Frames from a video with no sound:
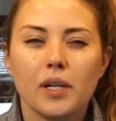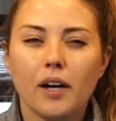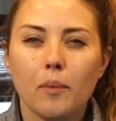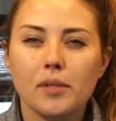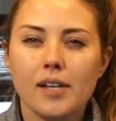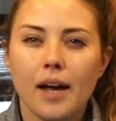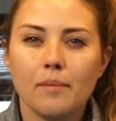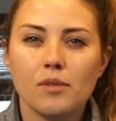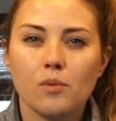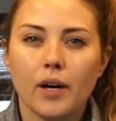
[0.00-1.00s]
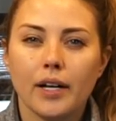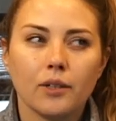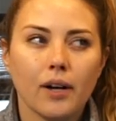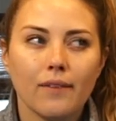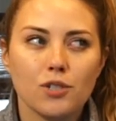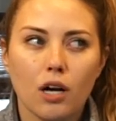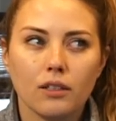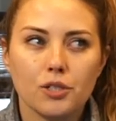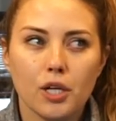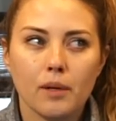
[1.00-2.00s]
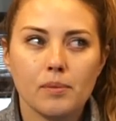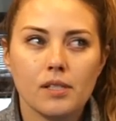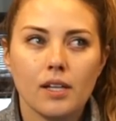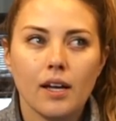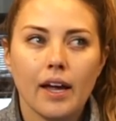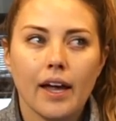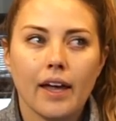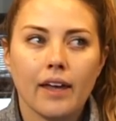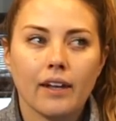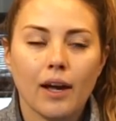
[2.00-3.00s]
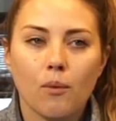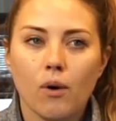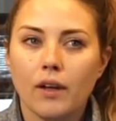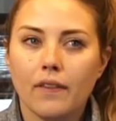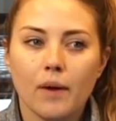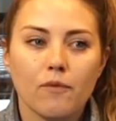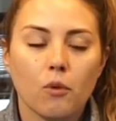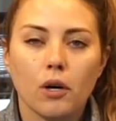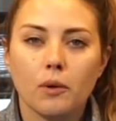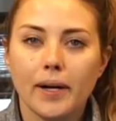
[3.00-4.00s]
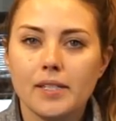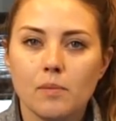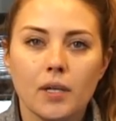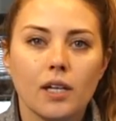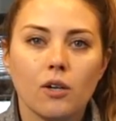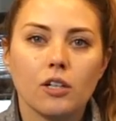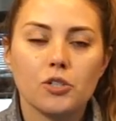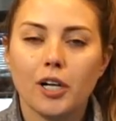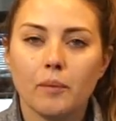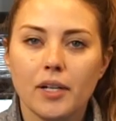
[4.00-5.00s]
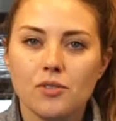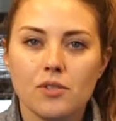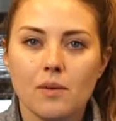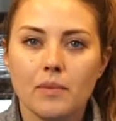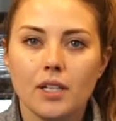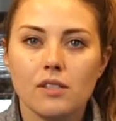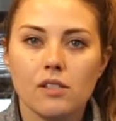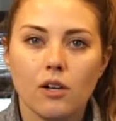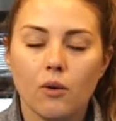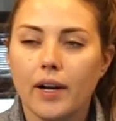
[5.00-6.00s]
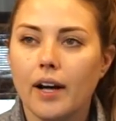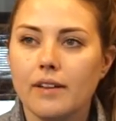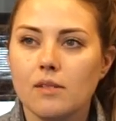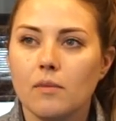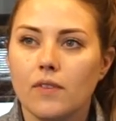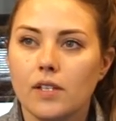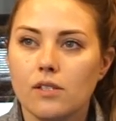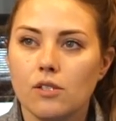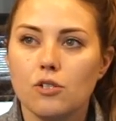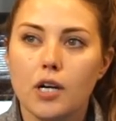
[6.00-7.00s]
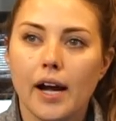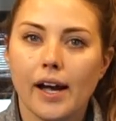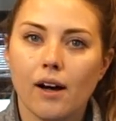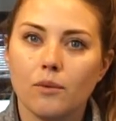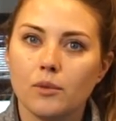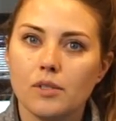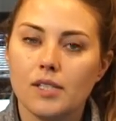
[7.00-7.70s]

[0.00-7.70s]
been a couple times where I don't have chocolate chips and I want them for a recipe or trail mix or something. So I got some of these to try out and